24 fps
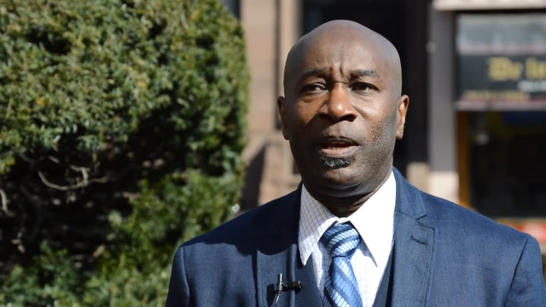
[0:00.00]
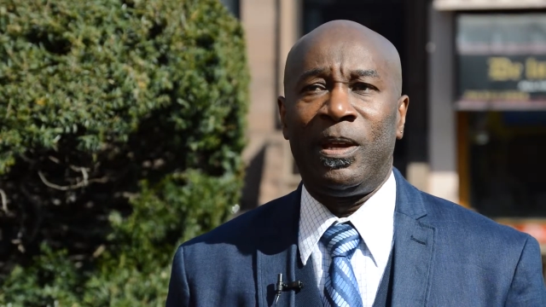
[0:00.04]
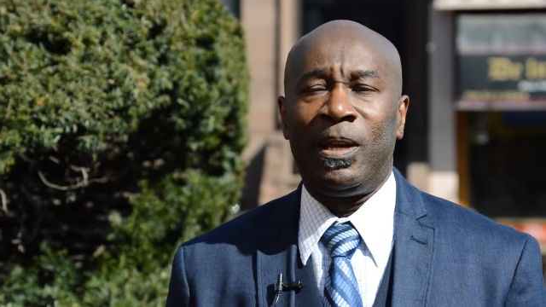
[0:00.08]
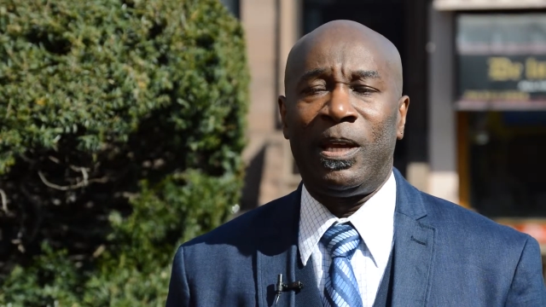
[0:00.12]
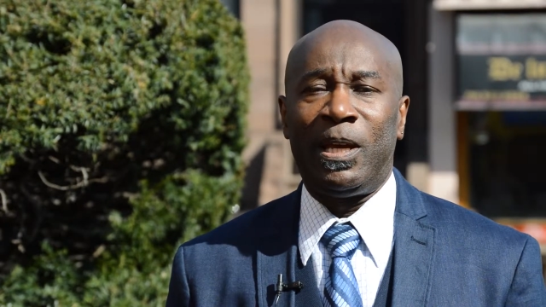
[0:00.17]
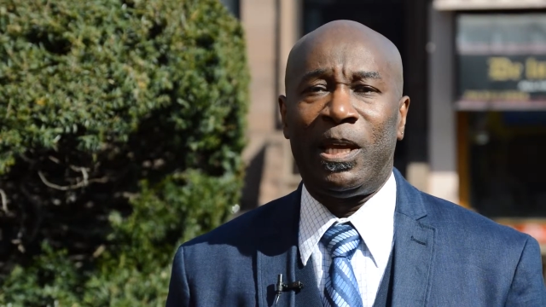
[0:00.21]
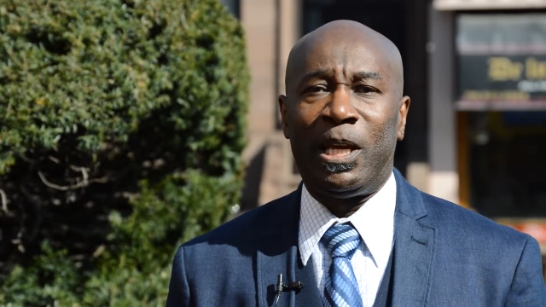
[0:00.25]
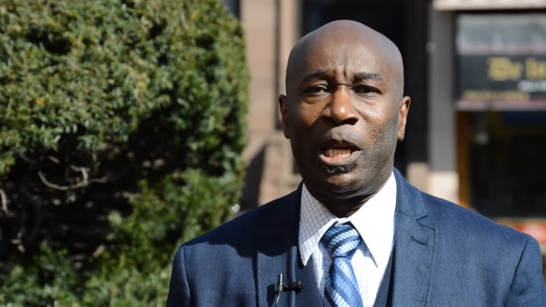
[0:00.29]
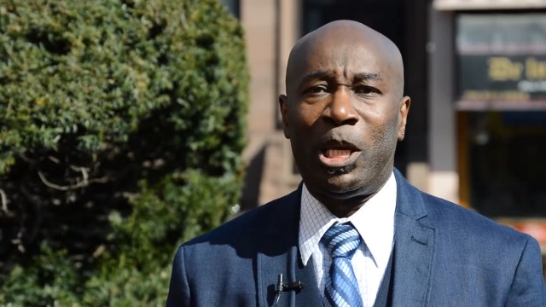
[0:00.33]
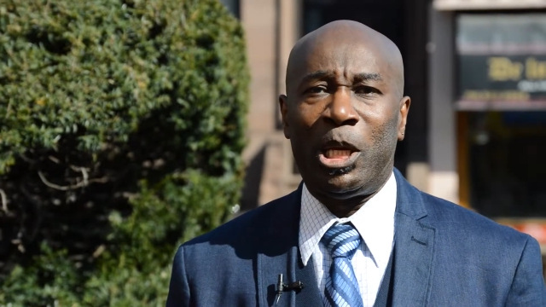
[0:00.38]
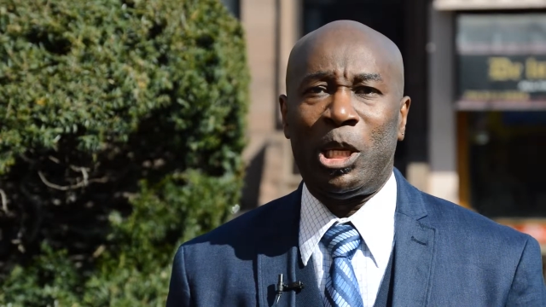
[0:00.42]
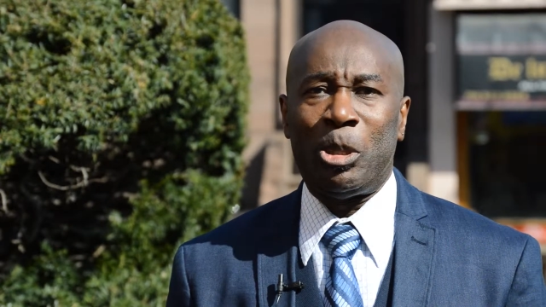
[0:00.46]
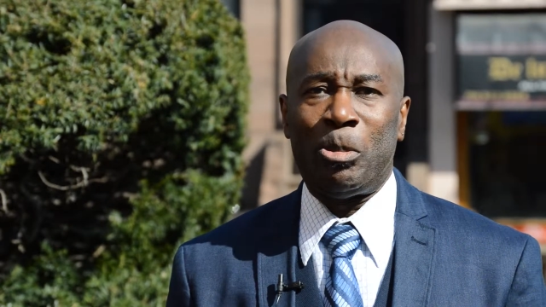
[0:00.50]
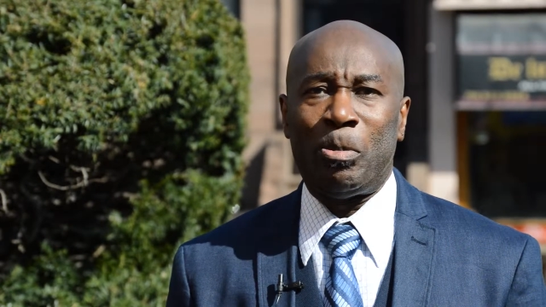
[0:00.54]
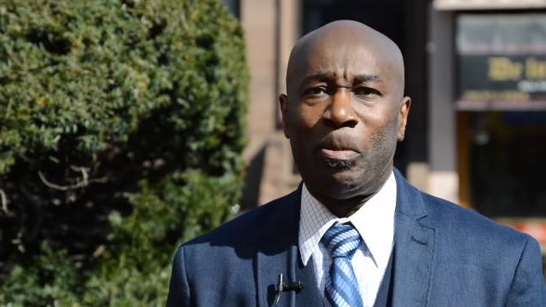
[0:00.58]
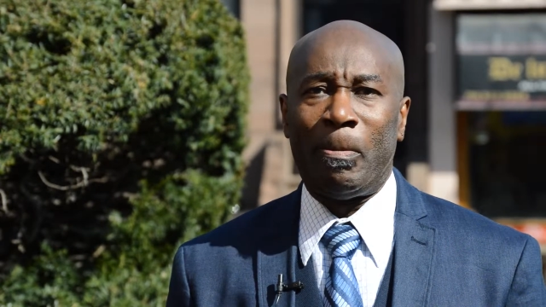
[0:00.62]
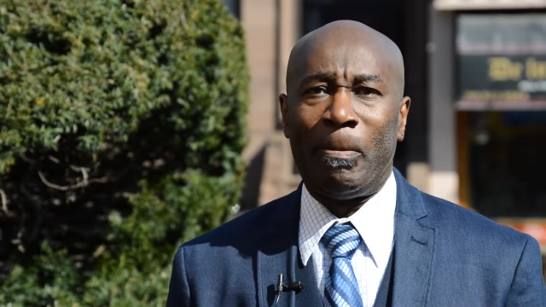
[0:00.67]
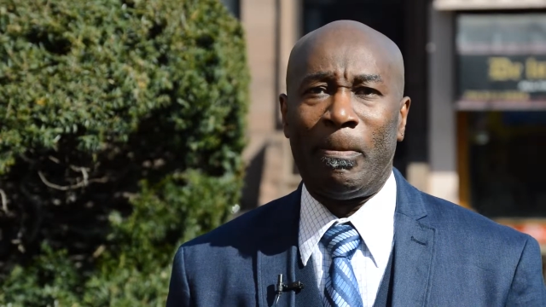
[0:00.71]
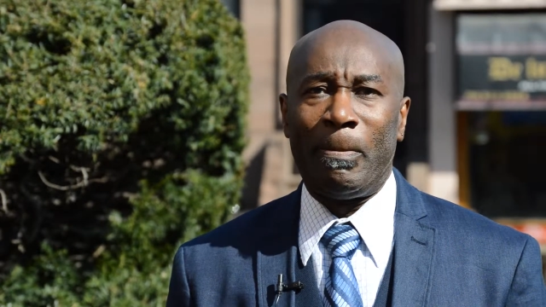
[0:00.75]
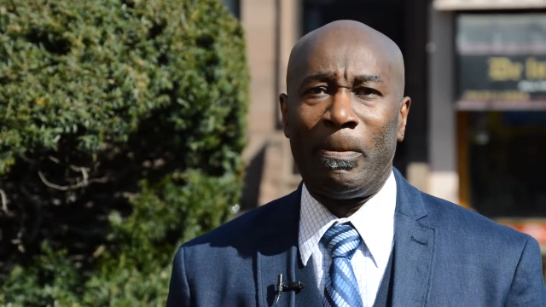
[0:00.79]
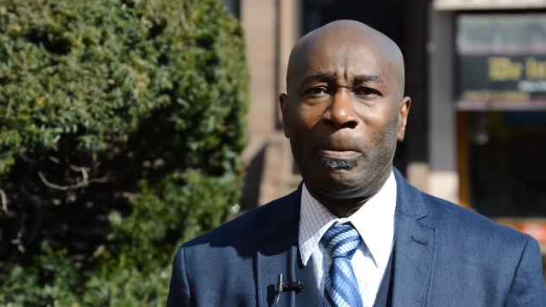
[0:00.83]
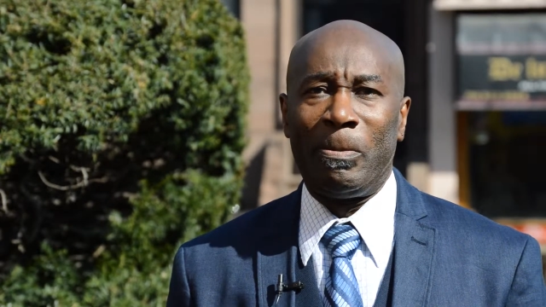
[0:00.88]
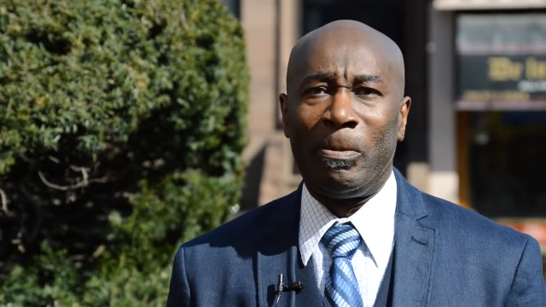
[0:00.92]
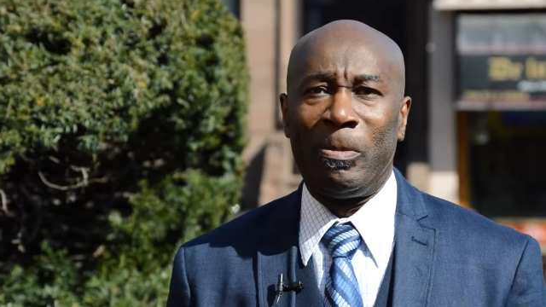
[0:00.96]
And
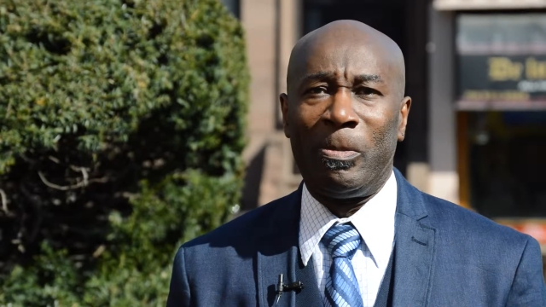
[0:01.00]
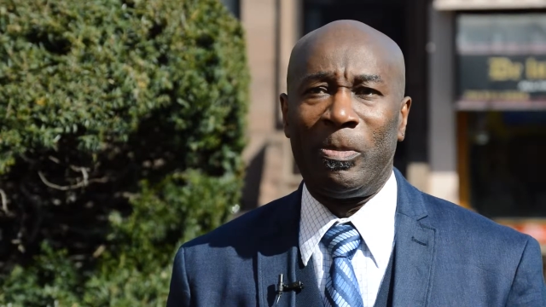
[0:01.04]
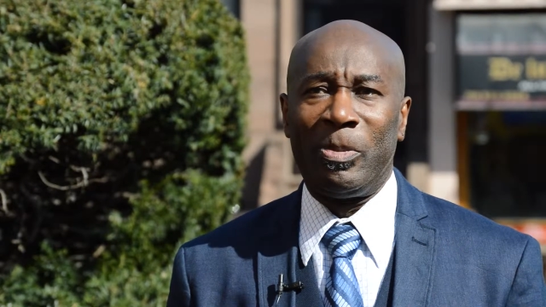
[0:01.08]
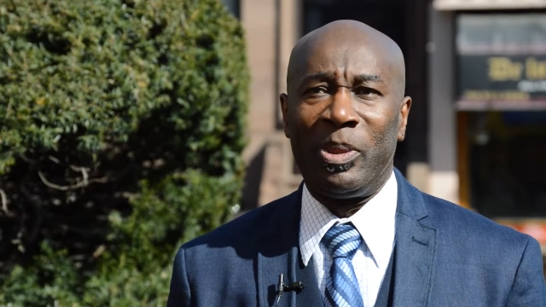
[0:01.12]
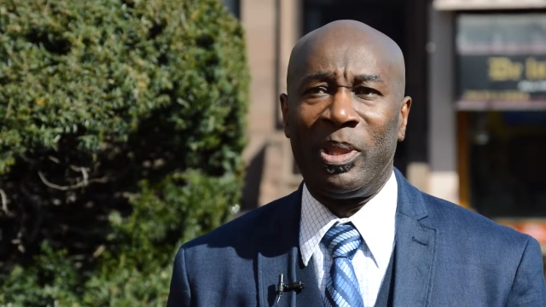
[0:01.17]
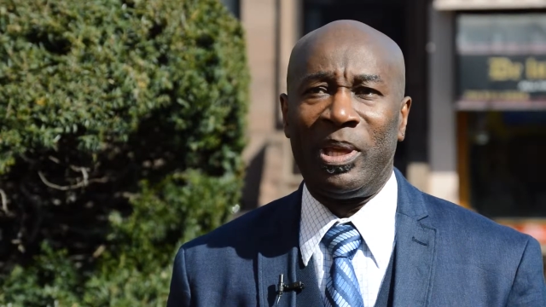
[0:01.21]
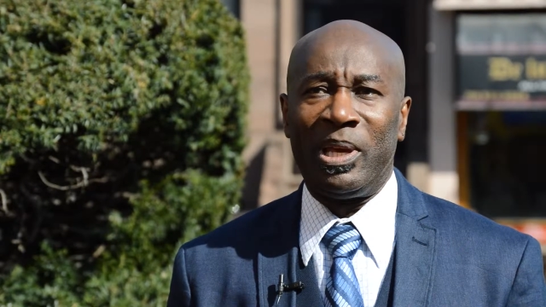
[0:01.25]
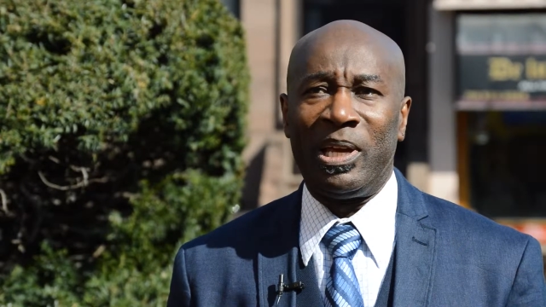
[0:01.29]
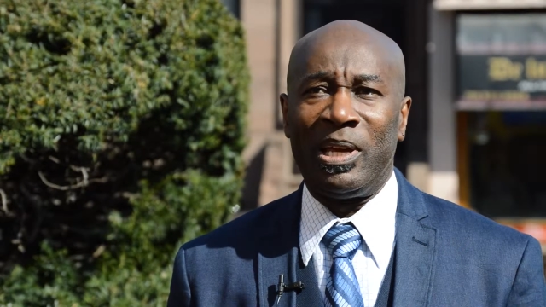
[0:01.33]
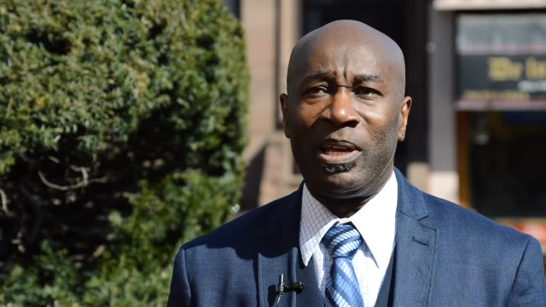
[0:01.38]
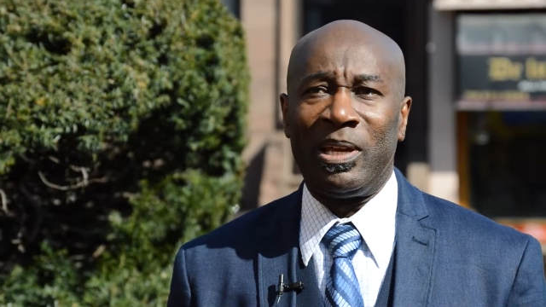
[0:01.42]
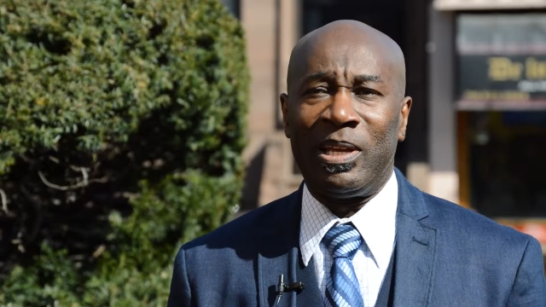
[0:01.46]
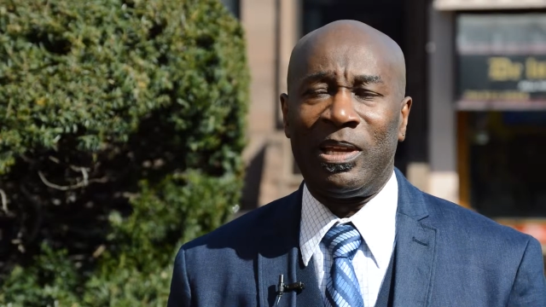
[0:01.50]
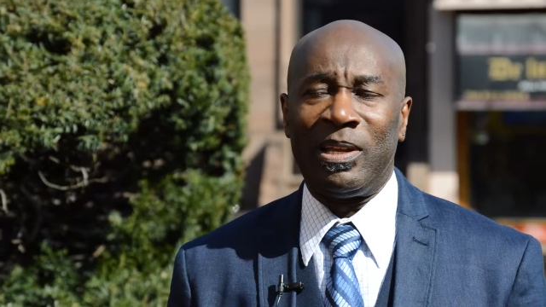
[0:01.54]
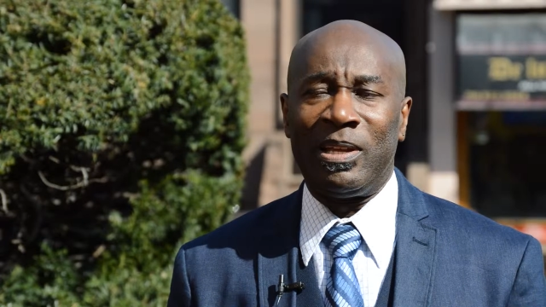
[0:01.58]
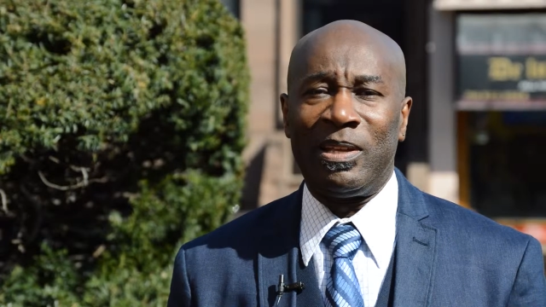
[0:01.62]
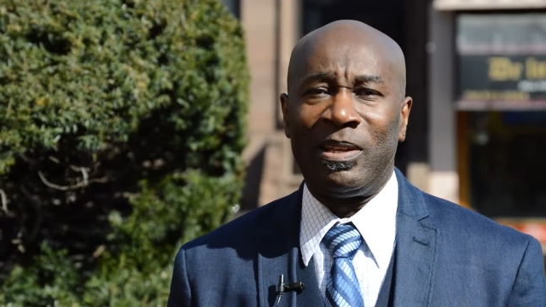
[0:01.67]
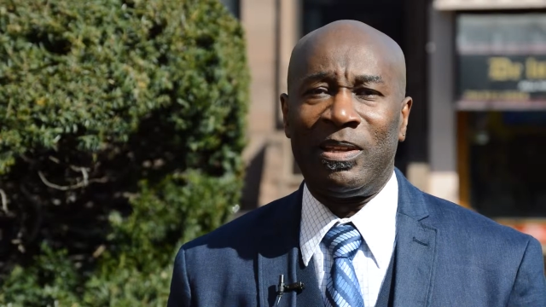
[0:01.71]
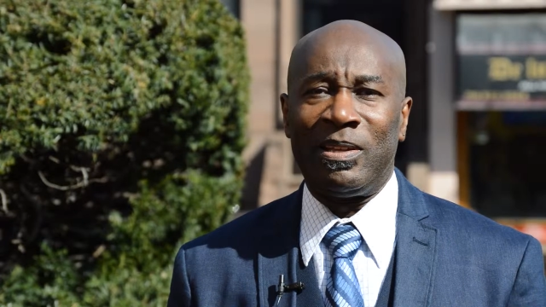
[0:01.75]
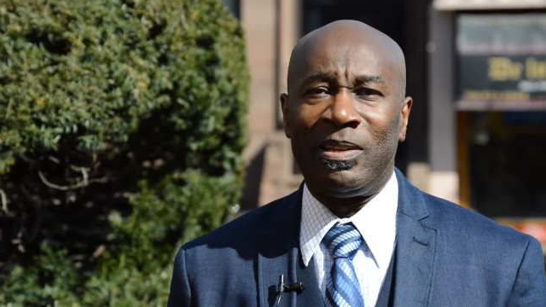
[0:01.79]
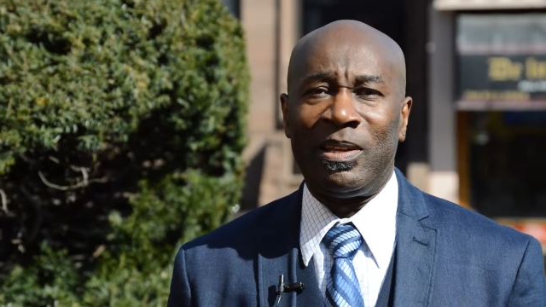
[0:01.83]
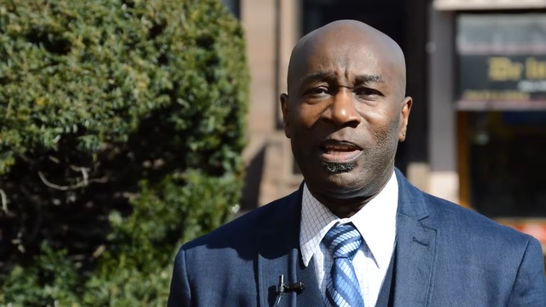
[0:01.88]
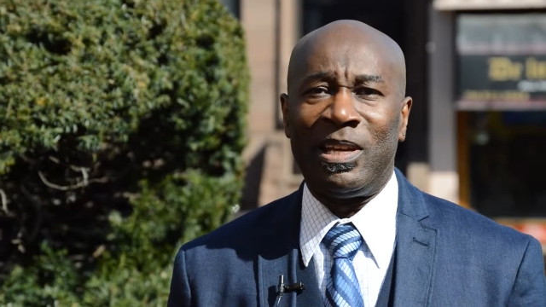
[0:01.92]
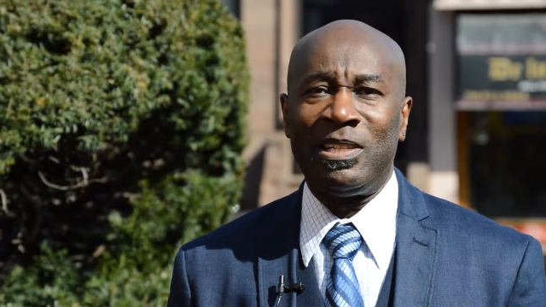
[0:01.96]

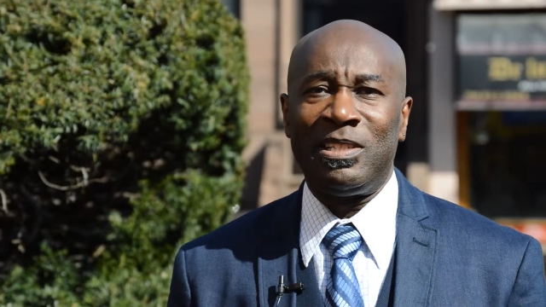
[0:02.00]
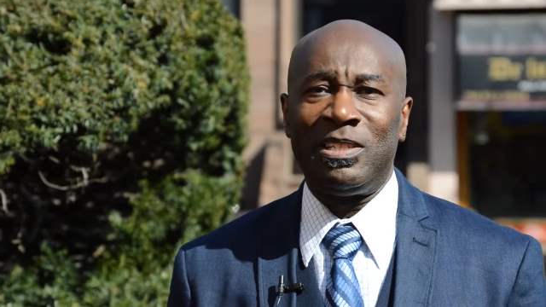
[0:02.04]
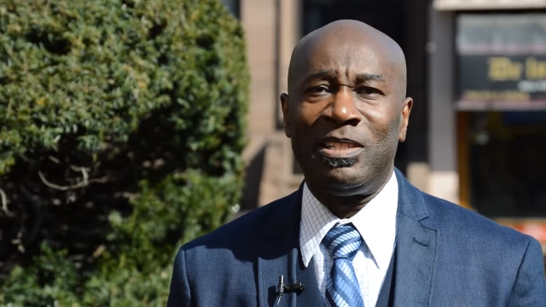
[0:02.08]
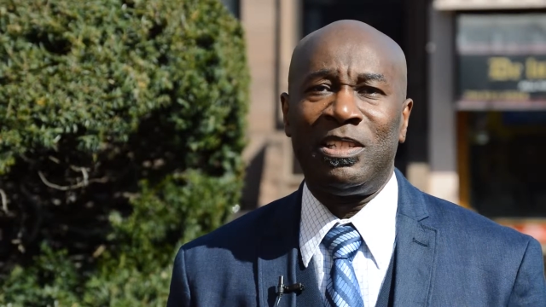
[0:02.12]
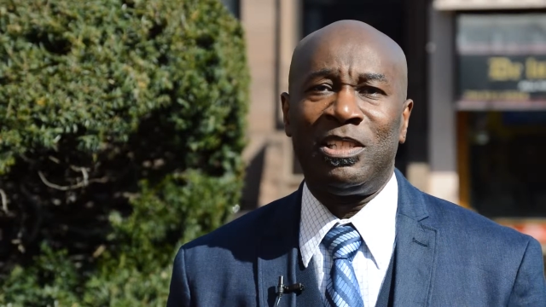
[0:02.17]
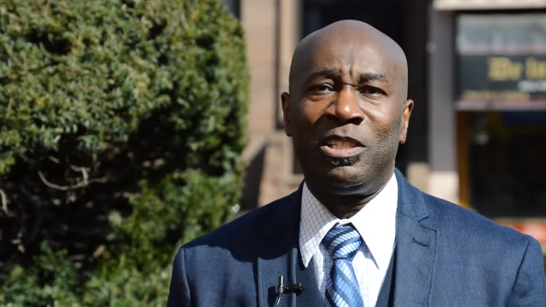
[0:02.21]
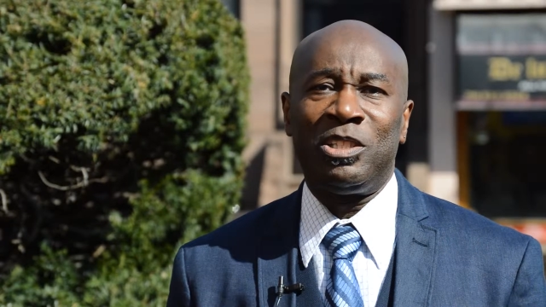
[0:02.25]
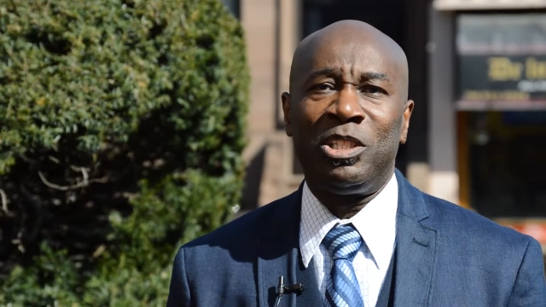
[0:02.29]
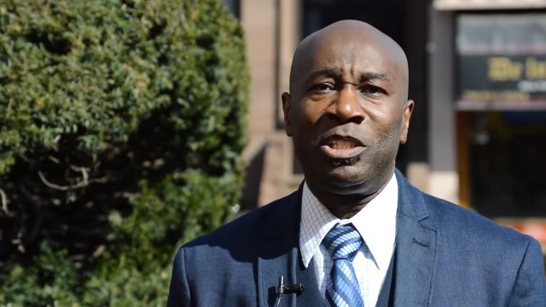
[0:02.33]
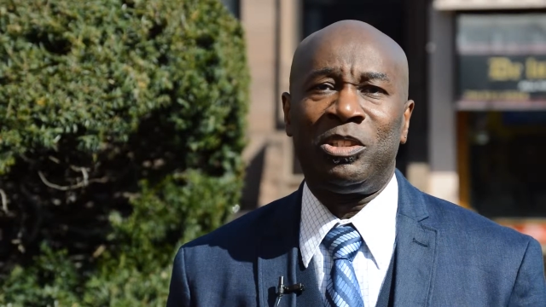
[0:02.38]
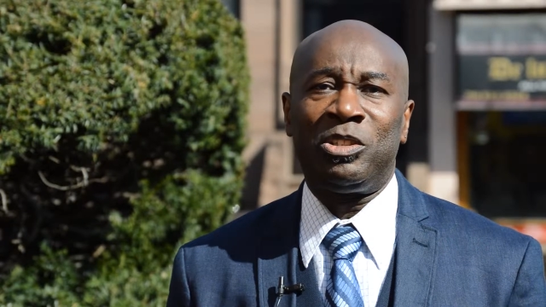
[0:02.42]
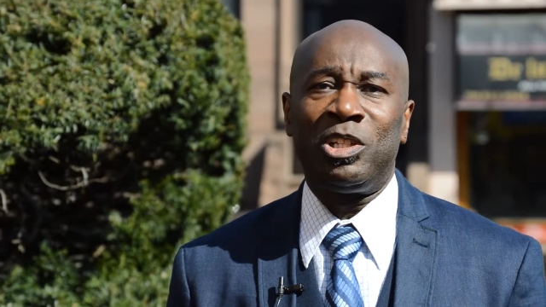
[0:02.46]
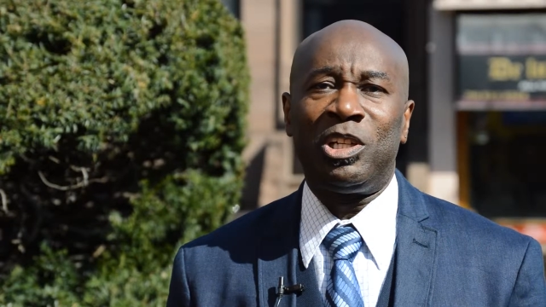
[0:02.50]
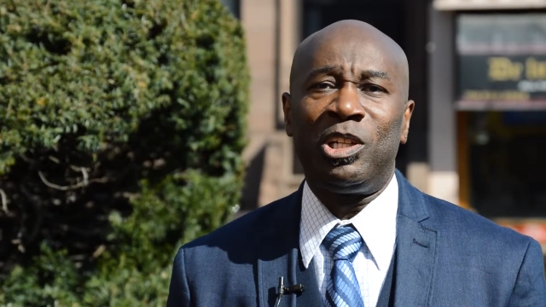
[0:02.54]
it